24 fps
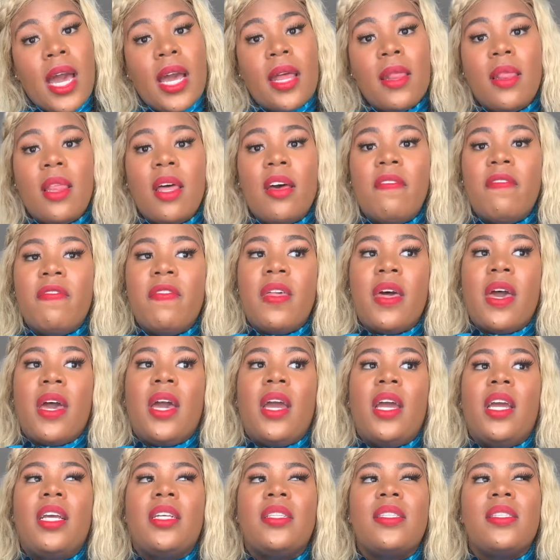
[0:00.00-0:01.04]
I love
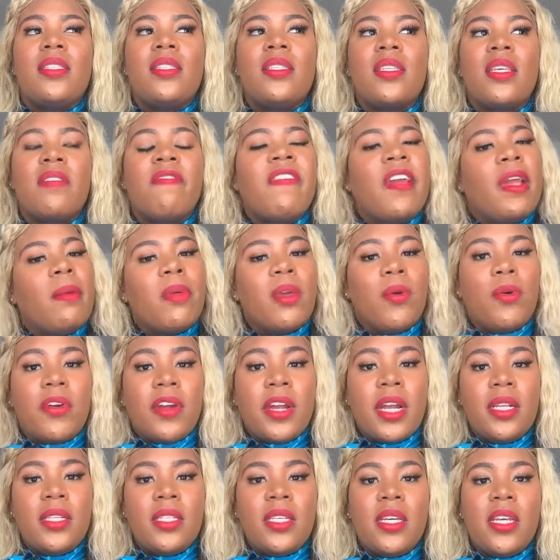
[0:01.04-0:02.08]
that it's family
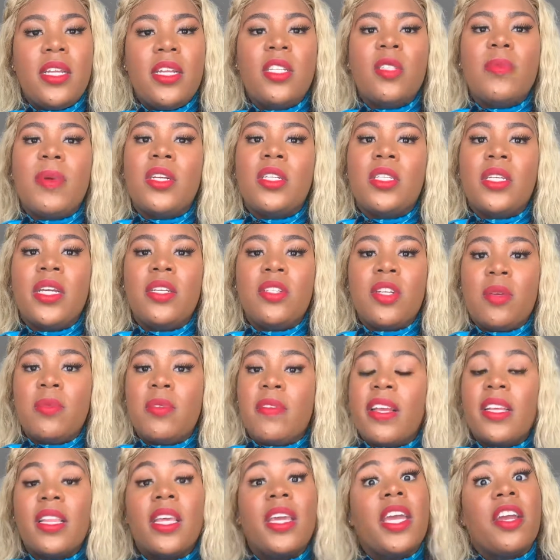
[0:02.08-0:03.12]
oriented, especially in terms
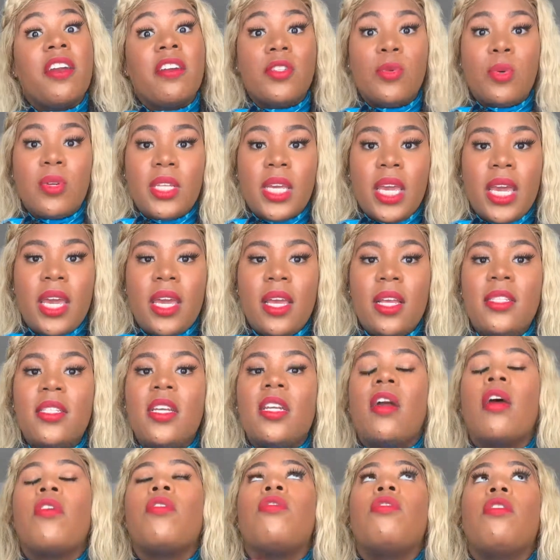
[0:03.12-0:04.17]
of like the geared toward the kids,
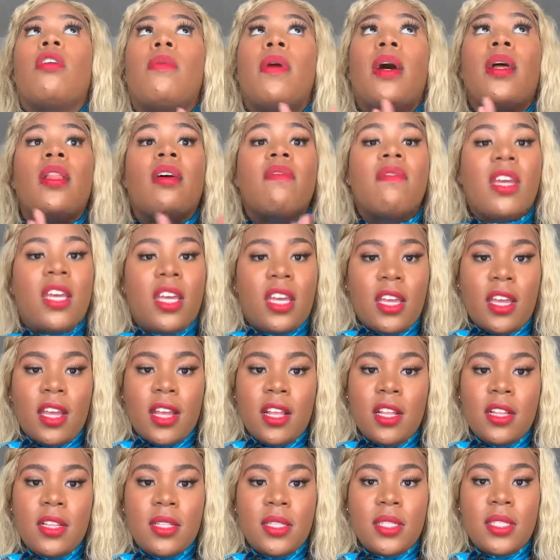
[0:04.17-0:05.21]
and y'all know I love
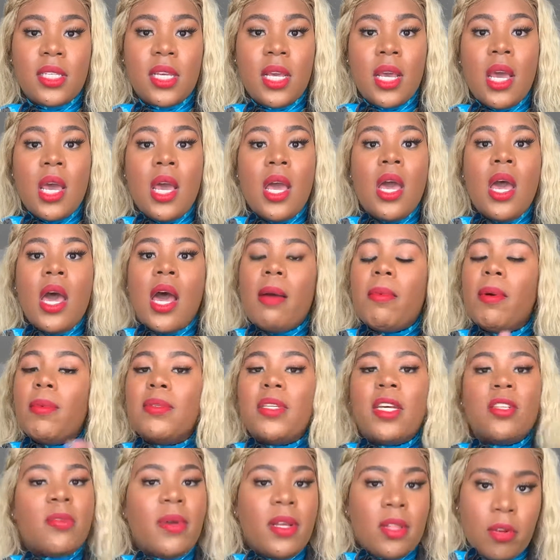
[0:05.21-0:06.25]
kids. I'm
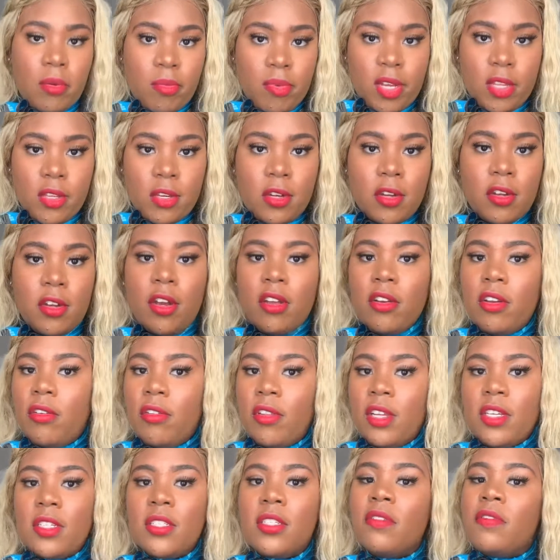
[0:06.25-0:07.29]
obsessed with my little brother. Y'all know
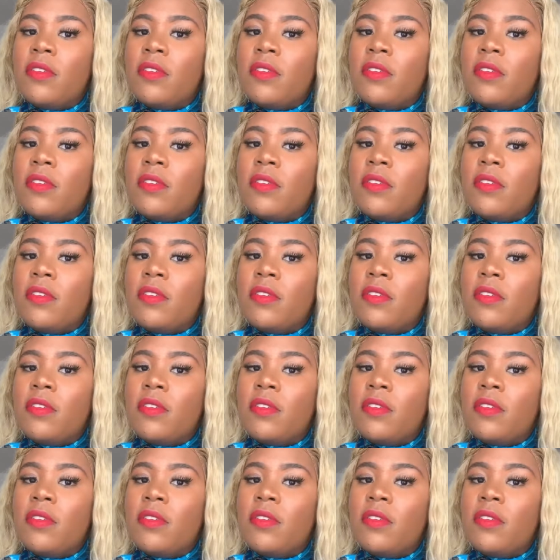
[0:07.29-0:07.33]
this.